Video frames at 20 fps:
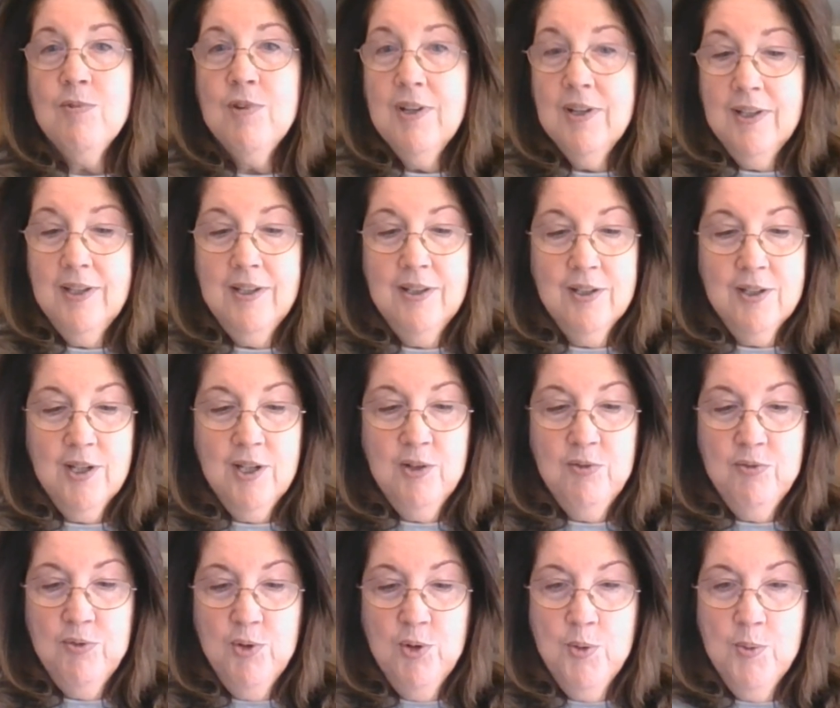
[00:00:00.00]
really looking
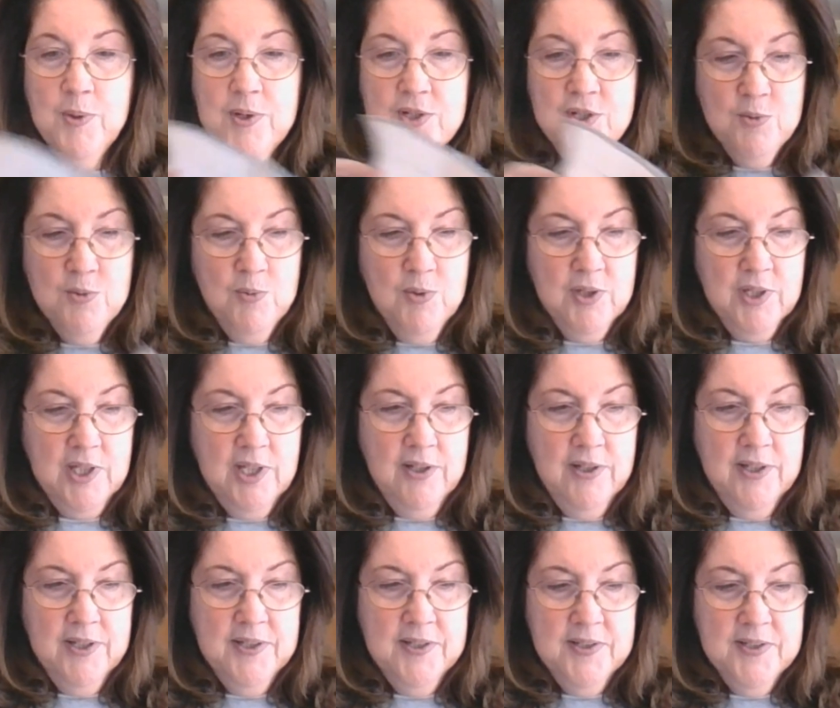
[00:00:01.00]
forward to working
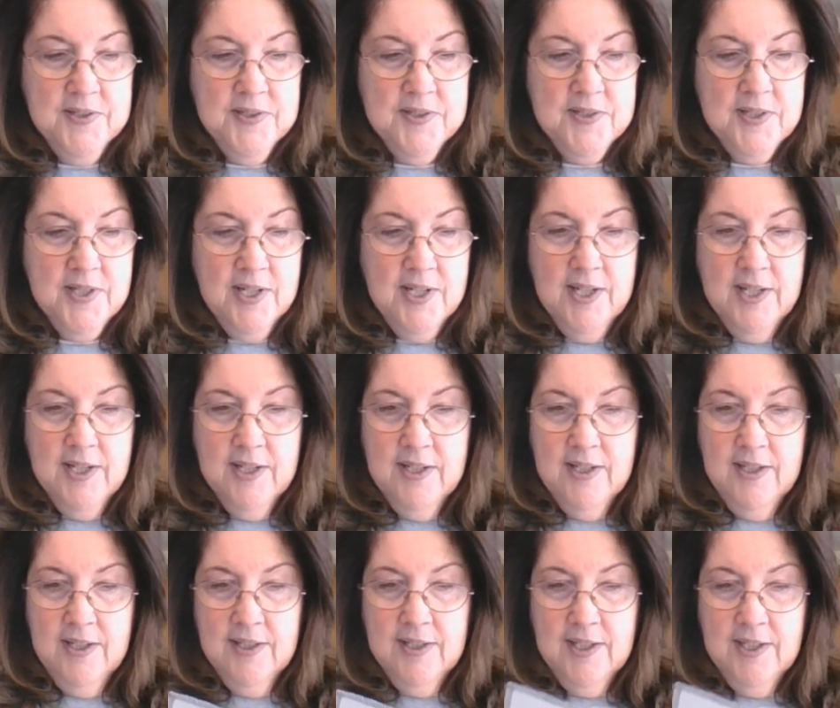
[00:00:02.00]
on this
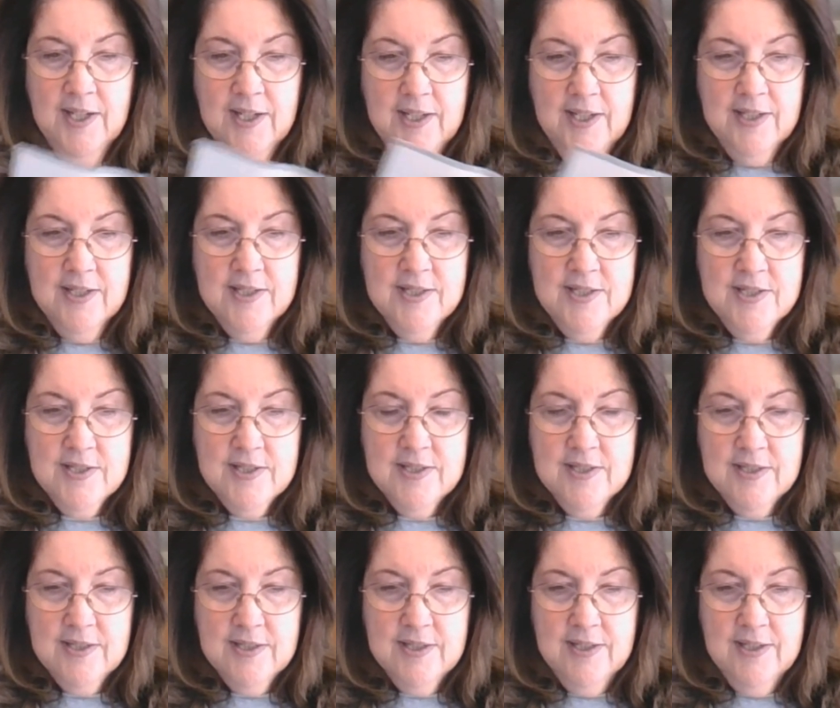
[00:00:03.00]
and getting this
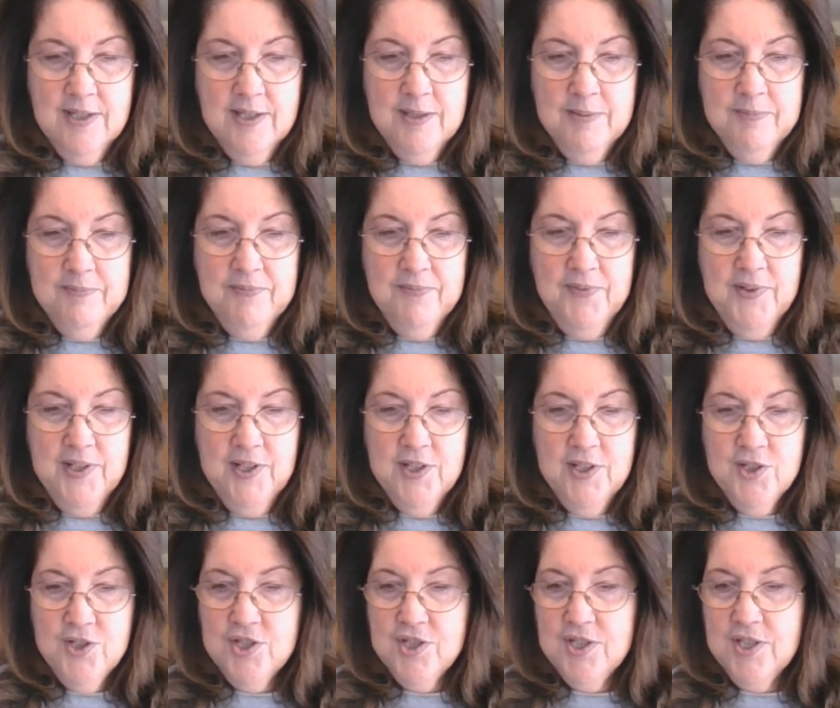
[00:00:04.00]

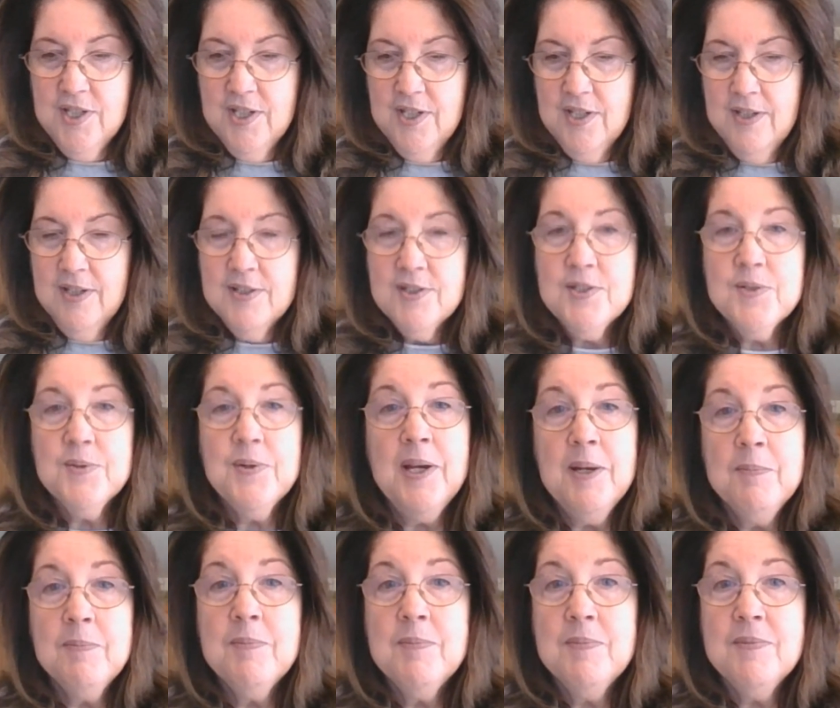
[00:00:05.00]
finished. So
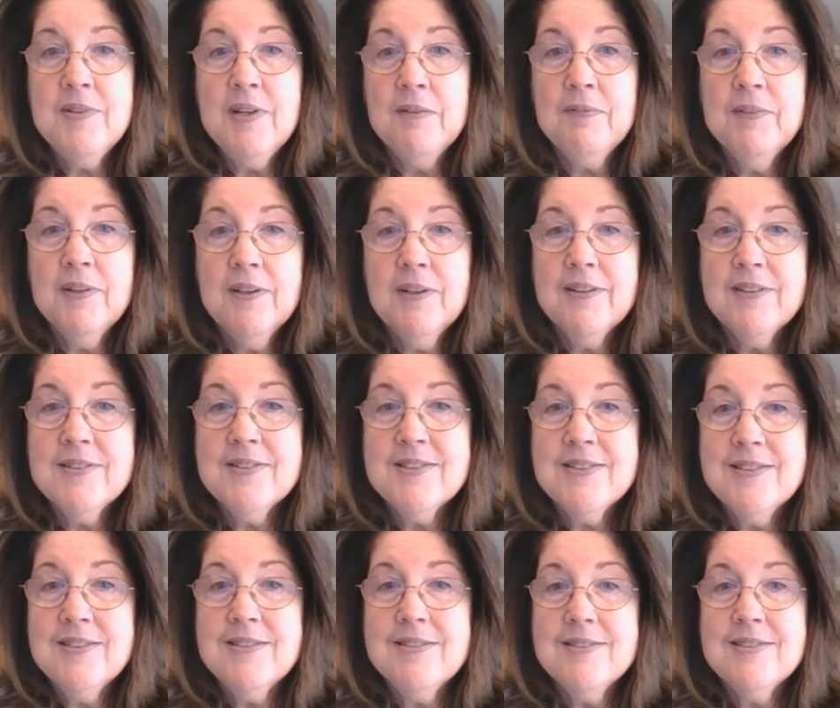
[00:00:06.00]
I'm definitely going to
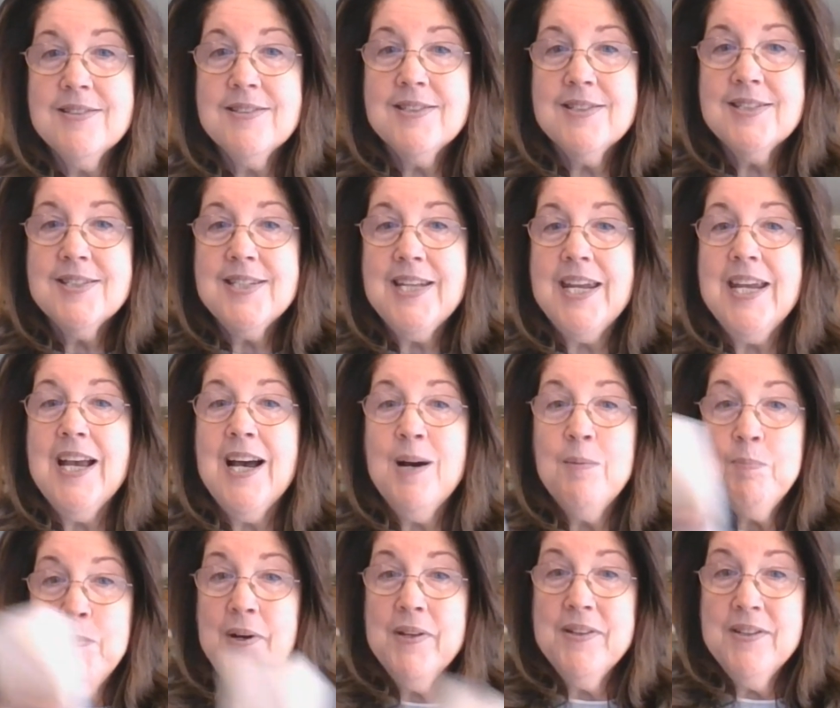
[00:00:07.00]
stay
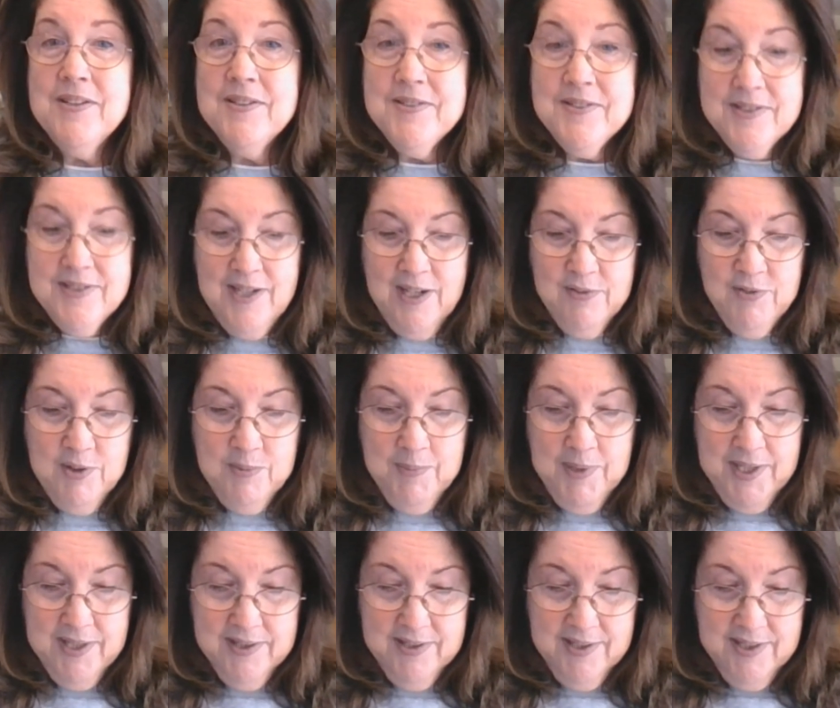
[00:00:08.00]
up on this every
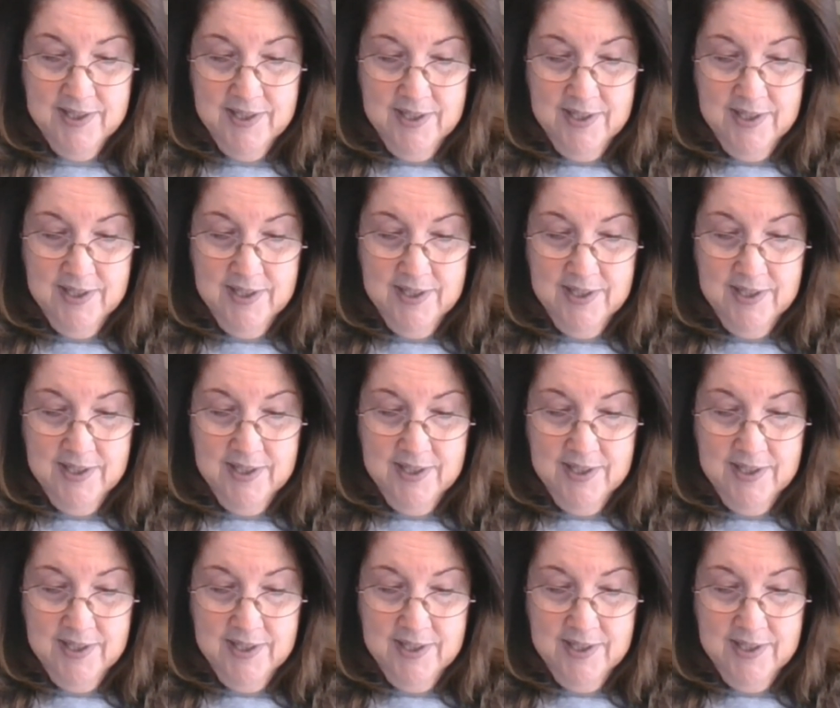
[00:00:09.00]
month